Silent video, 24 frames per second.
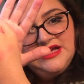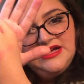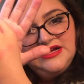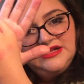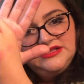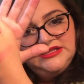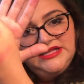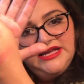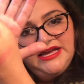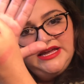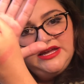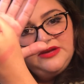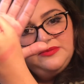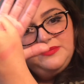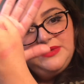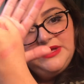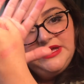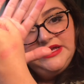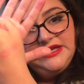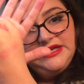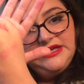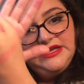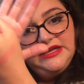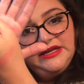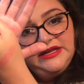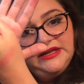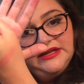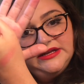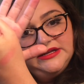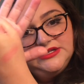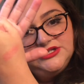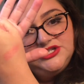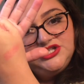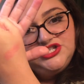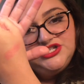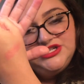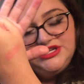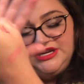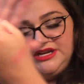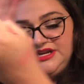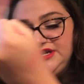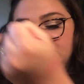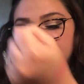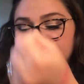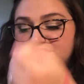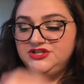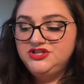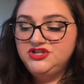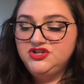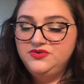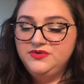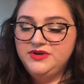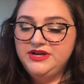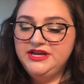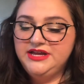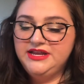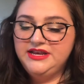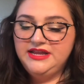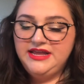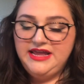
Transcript: like pinky sheen to it,